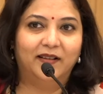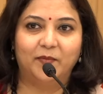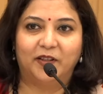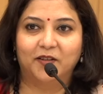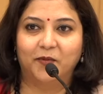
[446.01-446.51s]
I
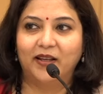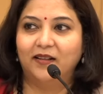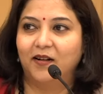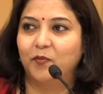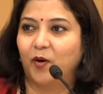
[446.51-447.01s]
mean, there's very
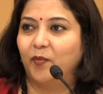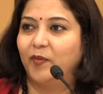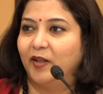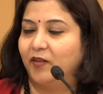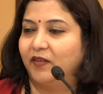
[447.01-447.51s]
little
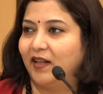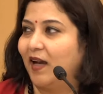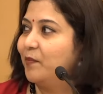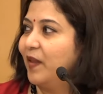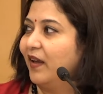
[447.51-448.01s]
probability of that
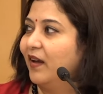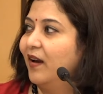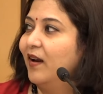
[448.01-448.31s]
happening.